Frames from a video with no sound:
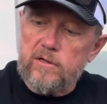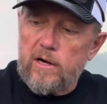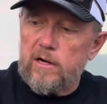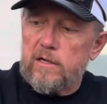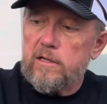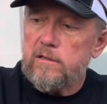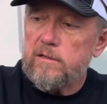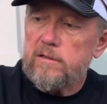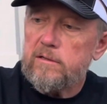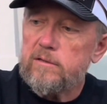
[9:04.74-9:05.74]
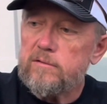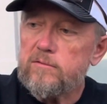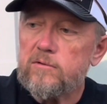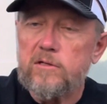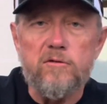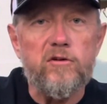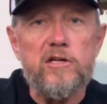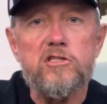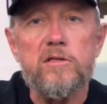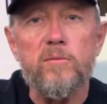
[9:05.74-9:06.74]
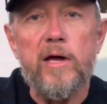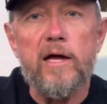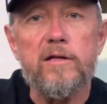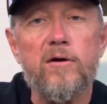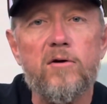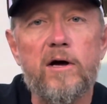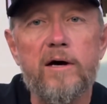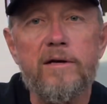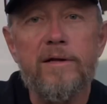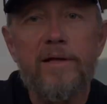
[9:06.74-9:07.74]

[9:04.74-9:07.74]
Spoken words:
dog convention that we had going on.